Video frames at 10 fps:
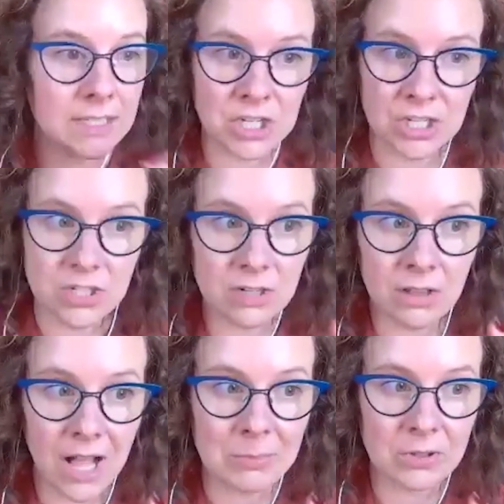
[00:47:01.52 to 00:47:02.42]

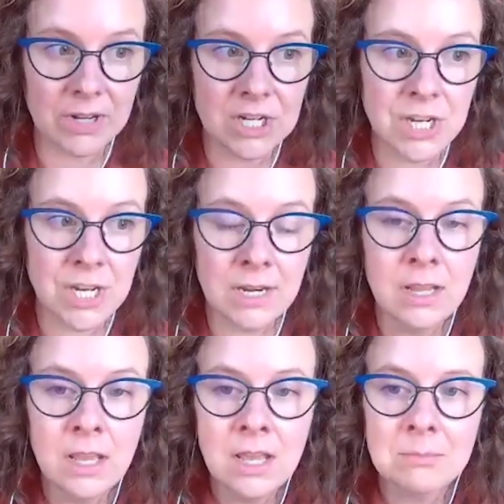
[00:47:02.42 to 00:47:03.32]
logistical operation.
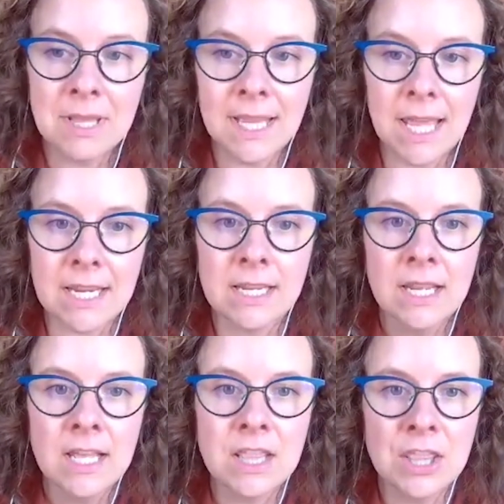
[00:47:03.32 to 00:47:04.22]
But like,
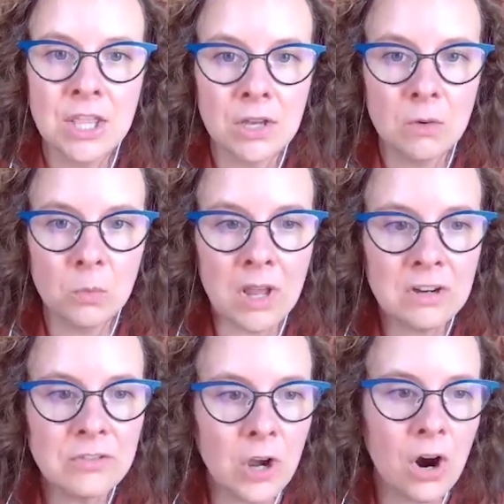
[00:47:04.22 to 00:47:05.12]
one
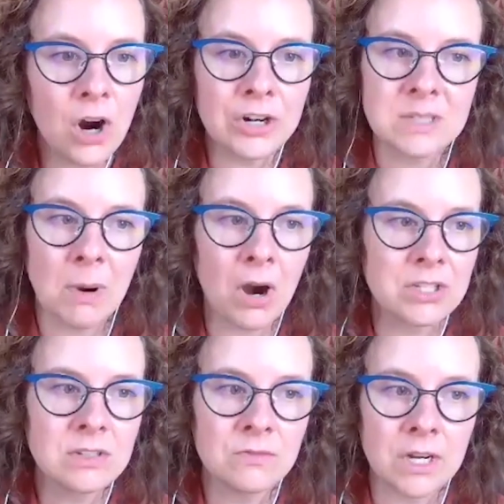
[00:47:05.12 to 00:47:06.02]
of the hardest
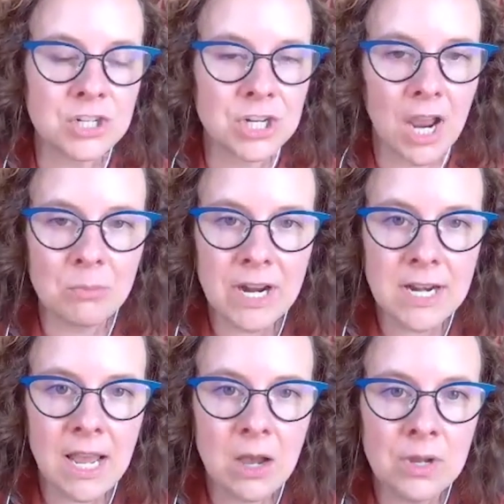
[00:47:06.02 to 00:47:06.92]
parts of their job right
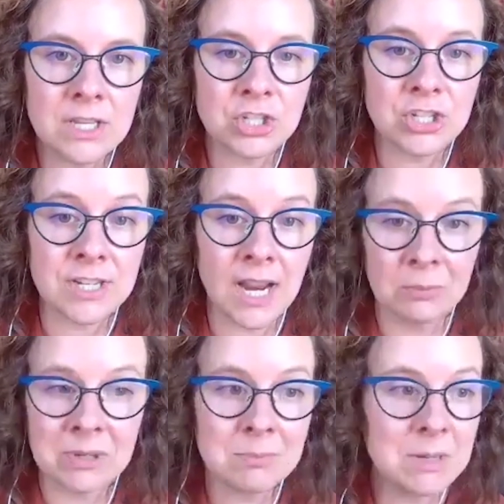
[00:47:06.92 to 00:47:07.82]
now is just
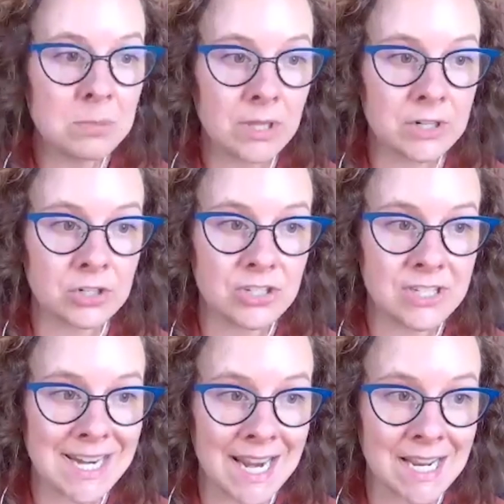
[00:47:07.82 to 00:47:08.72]
helping people
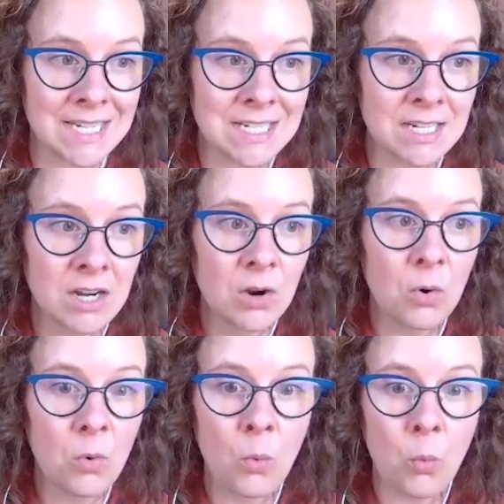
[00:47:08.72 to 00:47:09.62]
understand
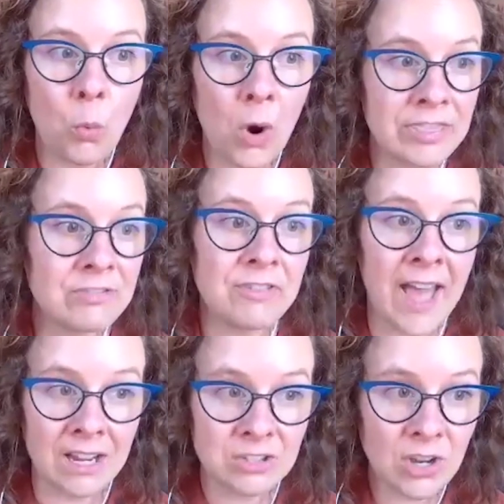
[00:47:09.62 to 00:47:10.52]
what the
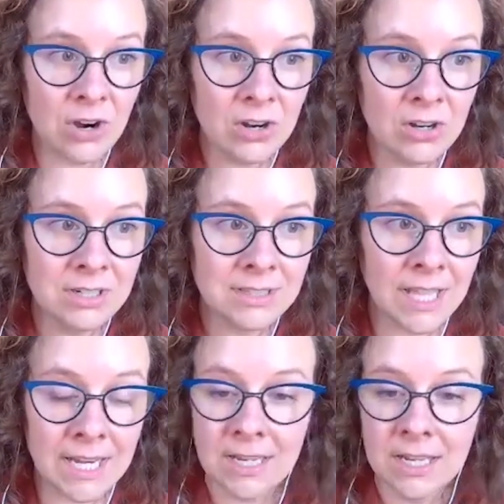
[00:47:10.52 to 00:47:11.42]
facts are.
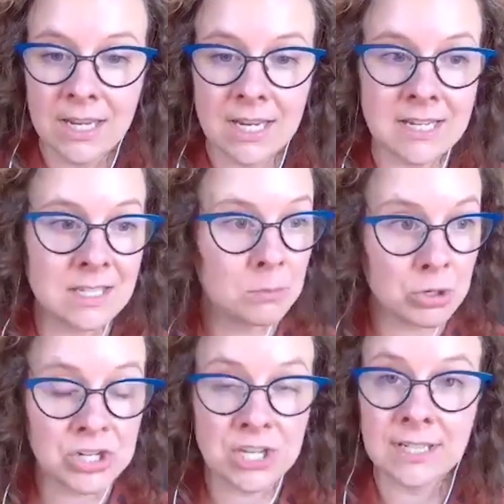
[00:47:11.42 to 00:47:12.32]
Like, is
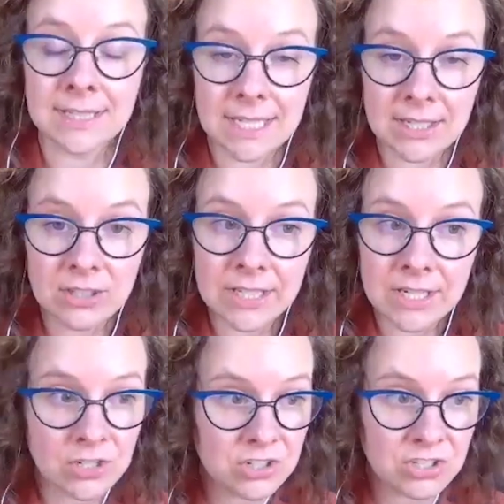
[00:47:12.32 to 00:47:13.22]
abortion legal
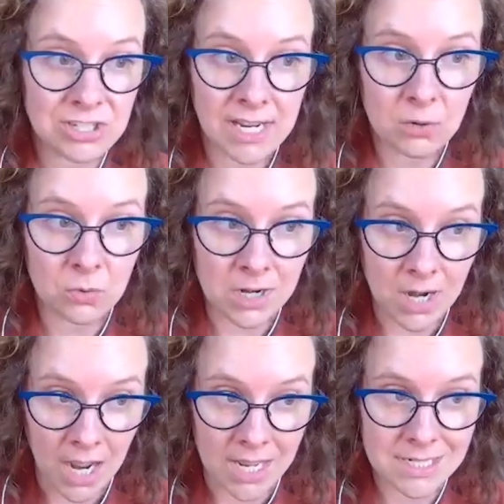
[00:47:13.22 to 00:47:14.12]
in your state or
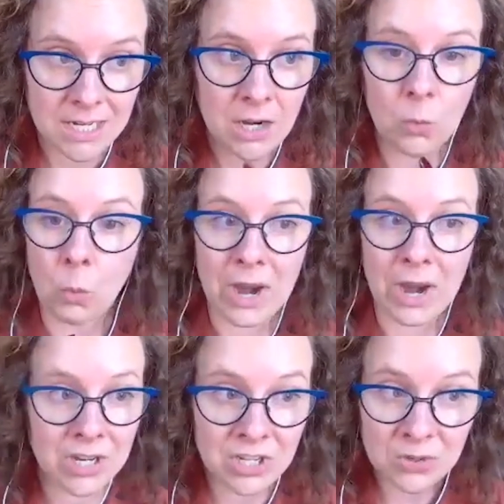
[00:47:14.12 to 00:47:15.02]
not?
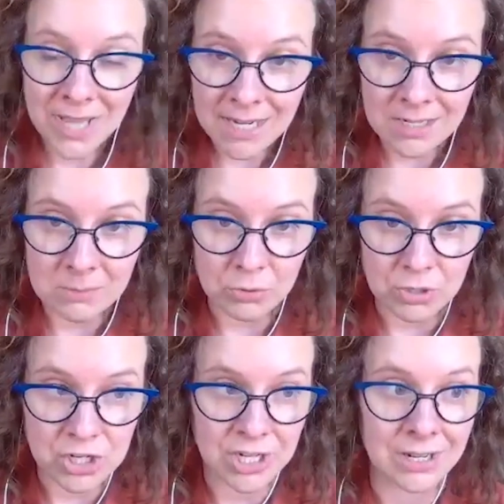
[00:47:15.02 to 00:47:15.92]
Where can you get an
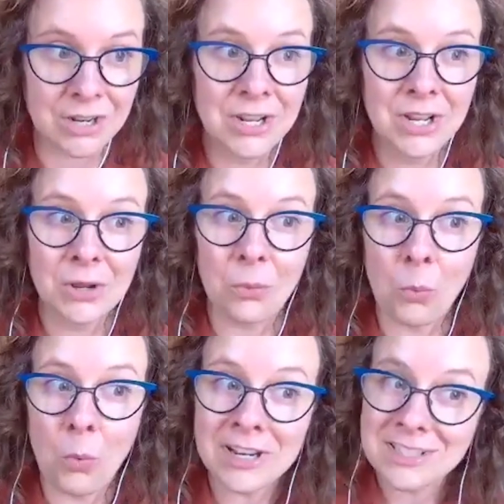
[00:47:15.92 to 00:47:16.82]
abortion?
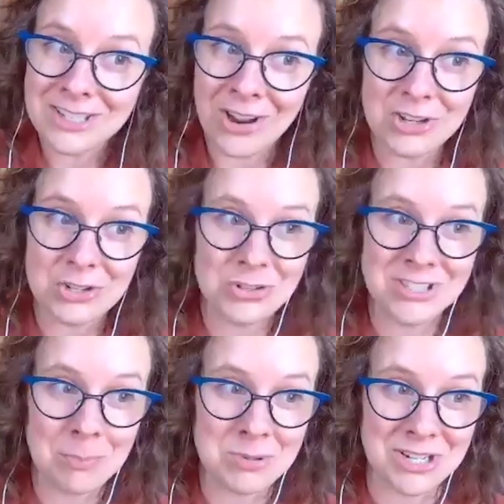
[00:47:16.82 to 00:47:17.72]
What is
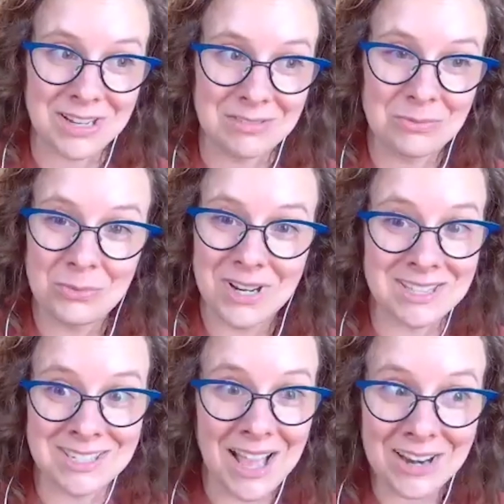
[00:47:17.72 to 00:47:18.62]
contraception?
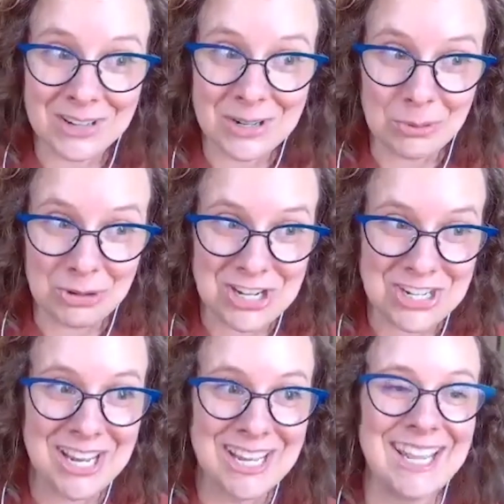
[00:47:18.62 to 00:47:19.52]
It's not an
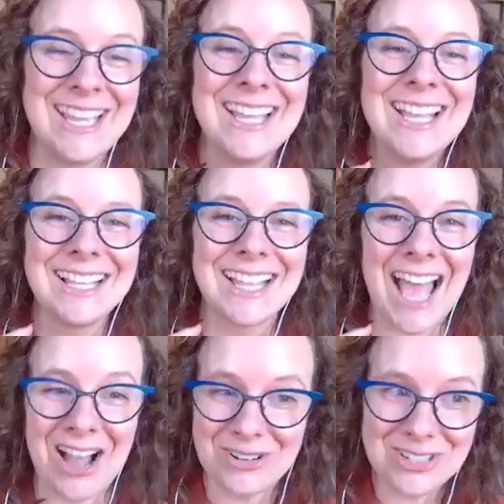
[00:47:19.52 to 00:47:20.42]
abortion.
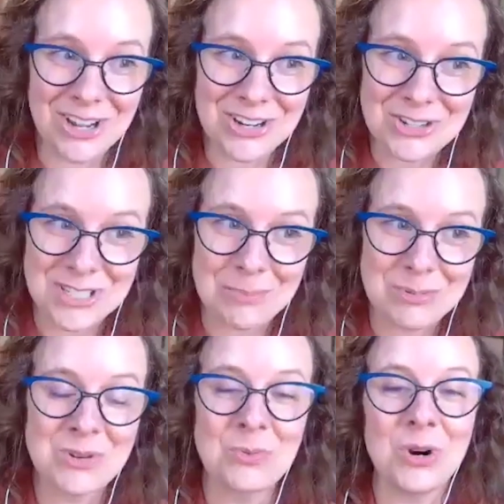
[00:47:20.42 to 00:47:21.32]
How does
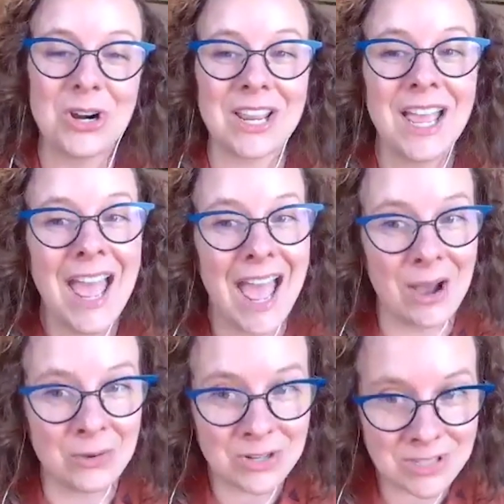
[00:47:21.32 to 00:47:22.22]
contraception work?
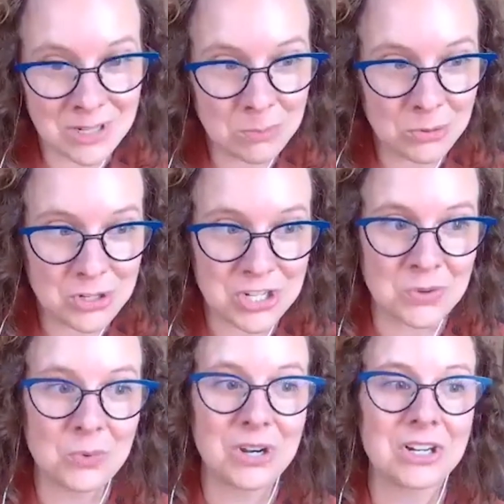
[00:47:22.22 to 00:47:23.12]
How does an
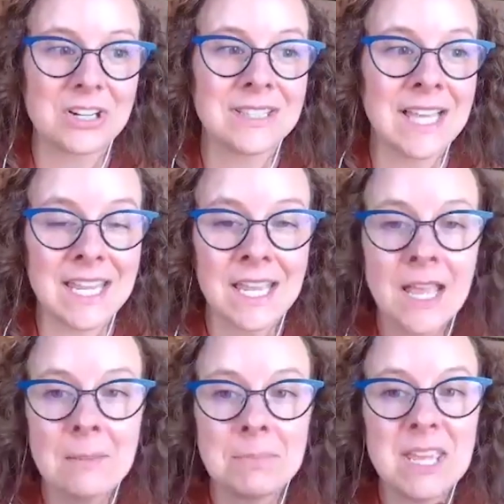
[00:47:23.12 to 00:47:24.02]
abortion work? Like,
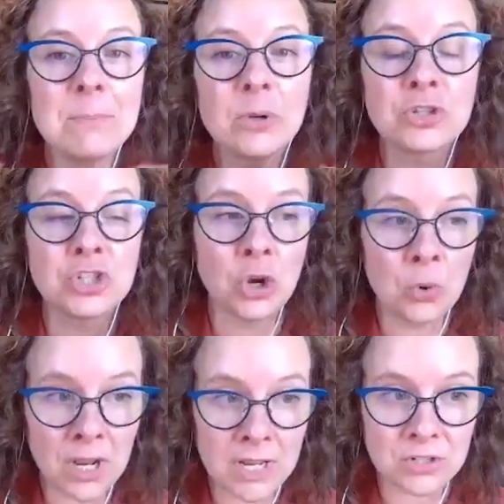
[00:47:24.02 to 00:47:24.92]
people
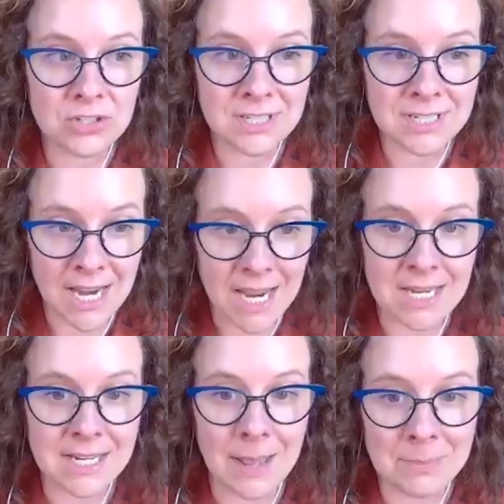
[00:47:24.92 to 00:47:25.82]
don't
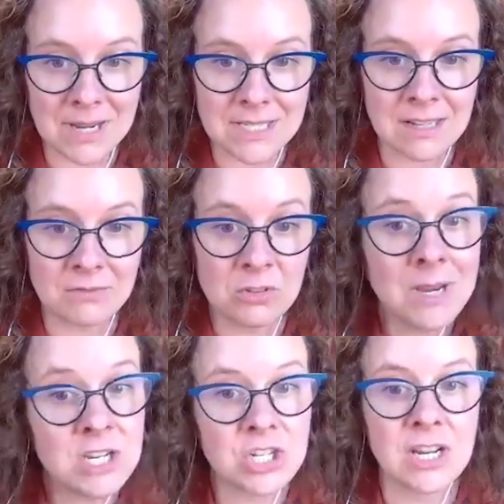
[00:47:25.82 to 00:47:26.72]
understand that basic
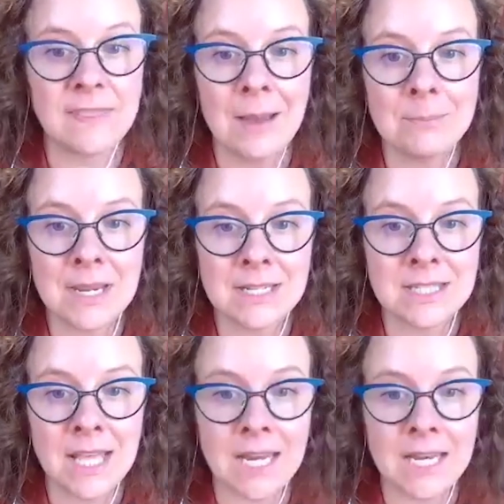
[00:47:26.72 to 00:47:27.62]
information. And that
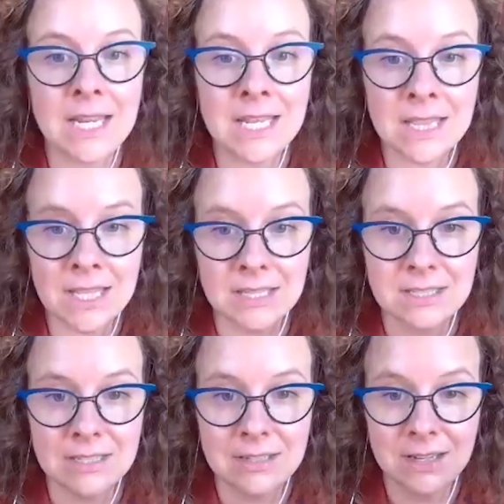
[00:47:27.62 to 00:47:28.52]
means that in
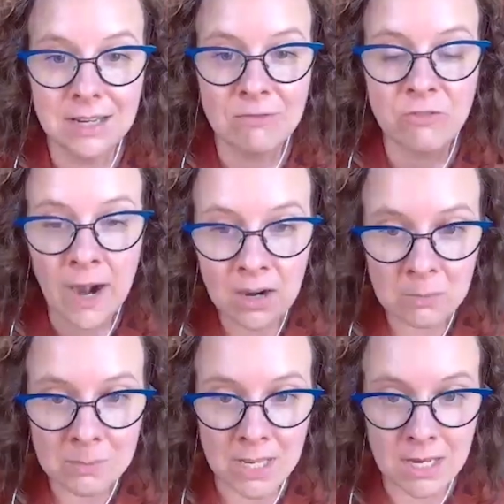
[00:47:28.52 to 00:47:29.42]
this
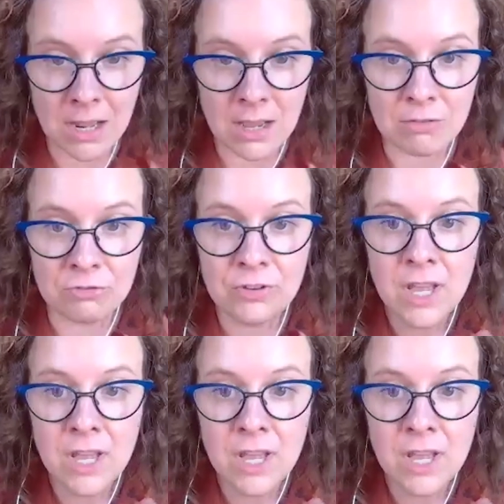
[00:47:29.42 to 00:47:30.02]
environment of